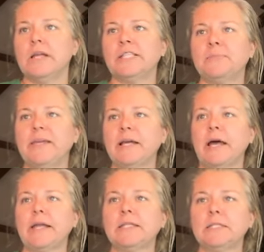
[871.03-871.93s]
It's
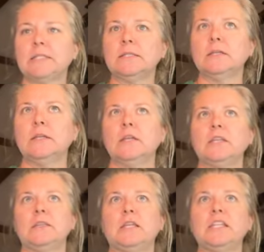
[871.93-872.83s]
because
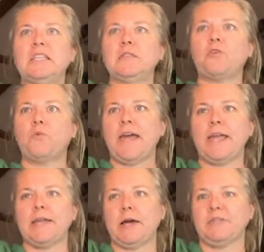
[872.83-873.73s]
the
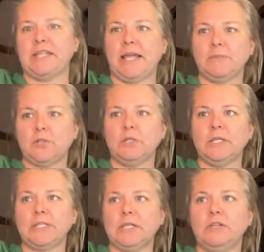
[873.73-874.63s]
way y'all's names are
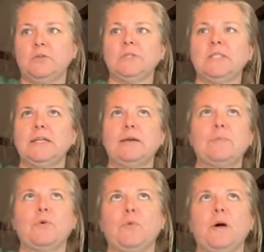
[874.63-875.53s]
listed, you'll see
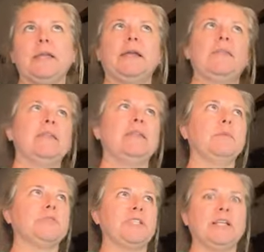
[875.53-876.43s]
number 1 and then
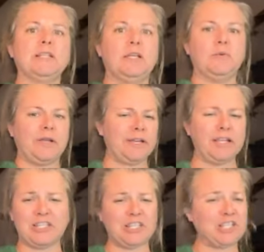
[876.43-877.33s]
number 61.
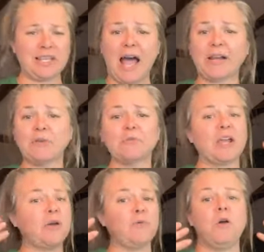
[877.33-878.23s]
It's just, I don't
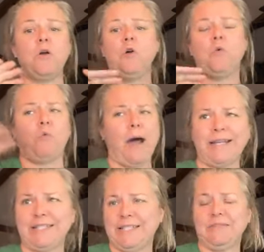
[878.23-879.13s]
know
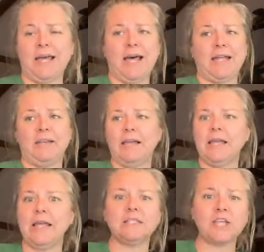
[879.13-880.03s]
why it did that.
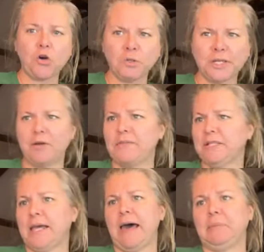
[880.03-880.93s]
It's only on
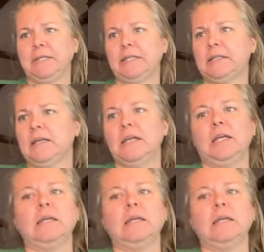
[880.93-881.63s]
the tablet.